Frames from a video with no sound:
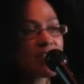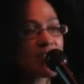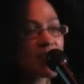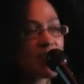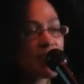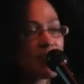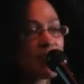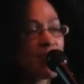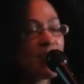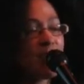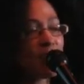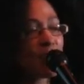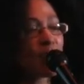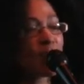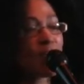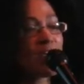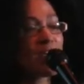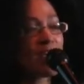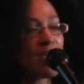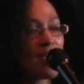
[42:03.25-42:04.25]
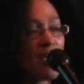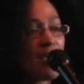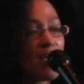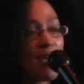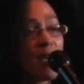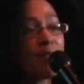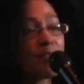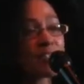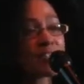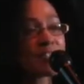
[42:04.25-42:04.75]
right? They believe already. Hey,
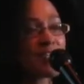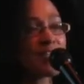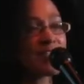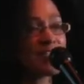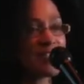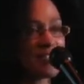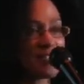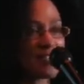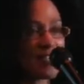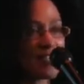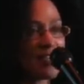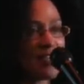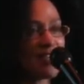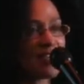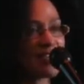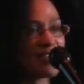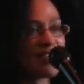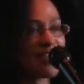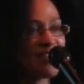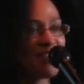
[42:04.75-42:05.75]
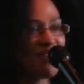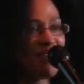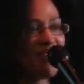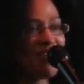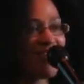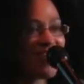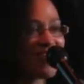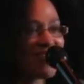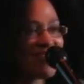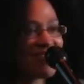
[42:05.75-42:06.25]
I'm a scientist.
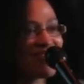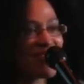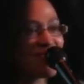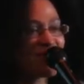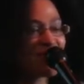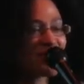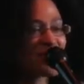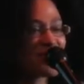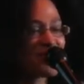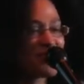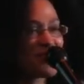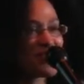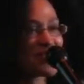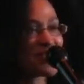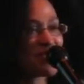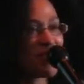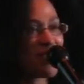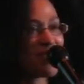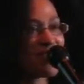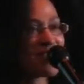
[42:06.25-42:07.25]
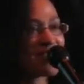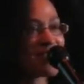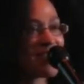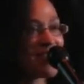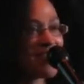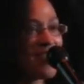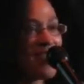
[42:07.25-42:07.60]
I'm curious about this.